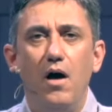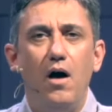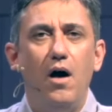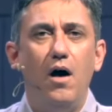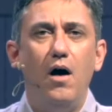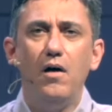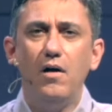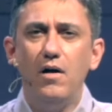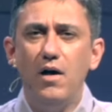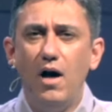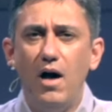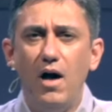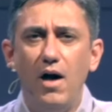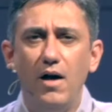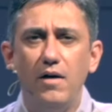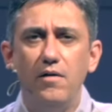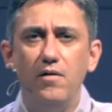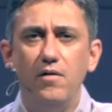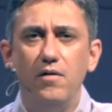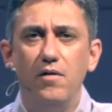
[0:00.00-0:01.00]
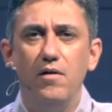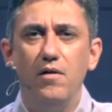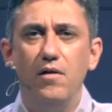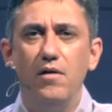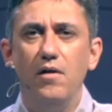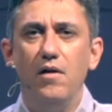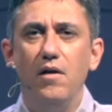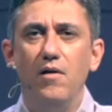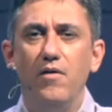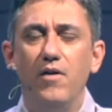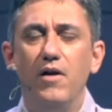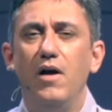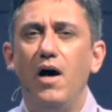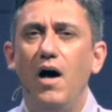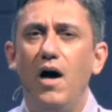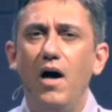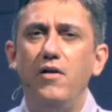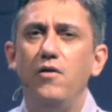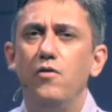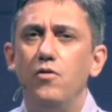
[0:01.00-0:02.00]
Our God, the
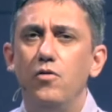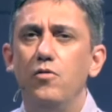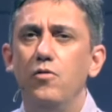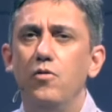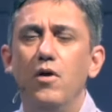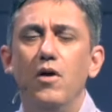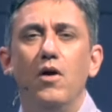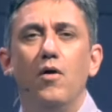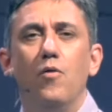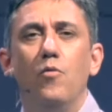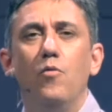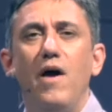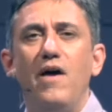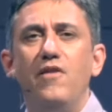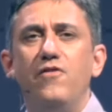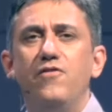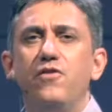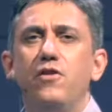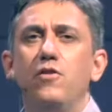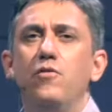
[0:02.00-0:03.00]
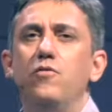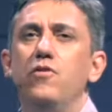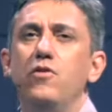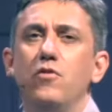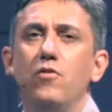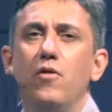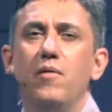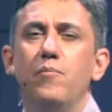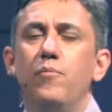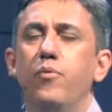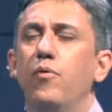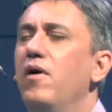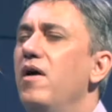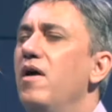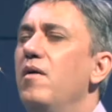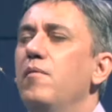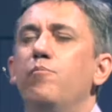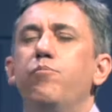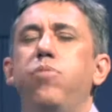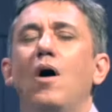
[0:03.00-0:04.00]
God who rescued you and
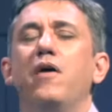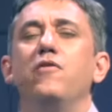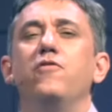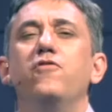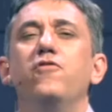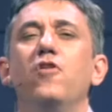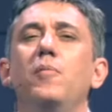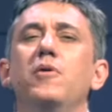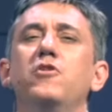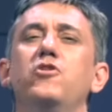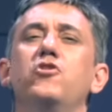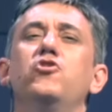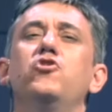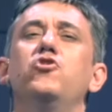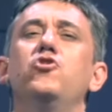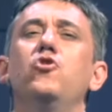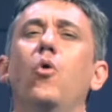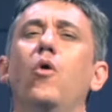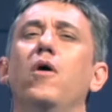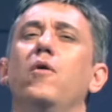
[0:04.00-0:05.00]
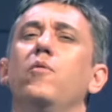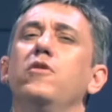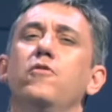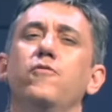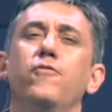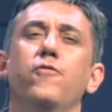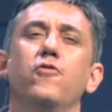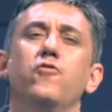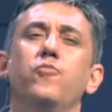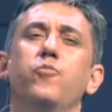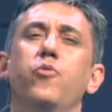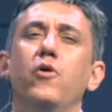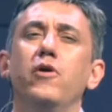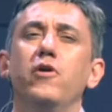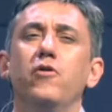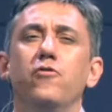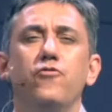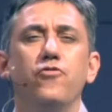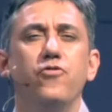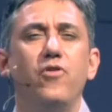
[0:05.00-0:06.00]
brought you so much joy when you first put
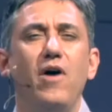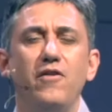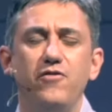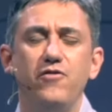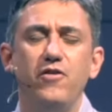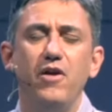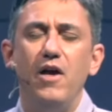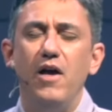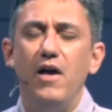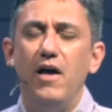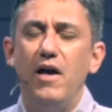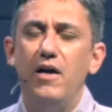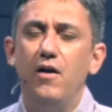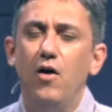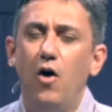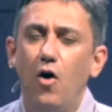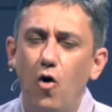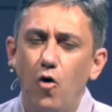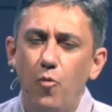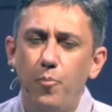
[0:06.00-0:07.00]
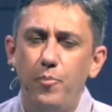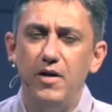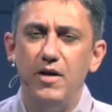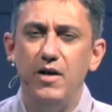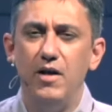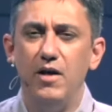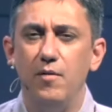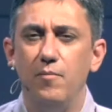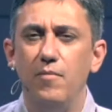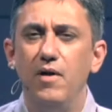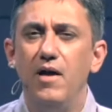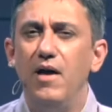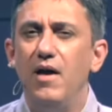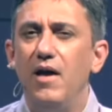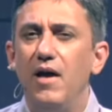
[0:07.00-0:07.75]
your trust and hope in him,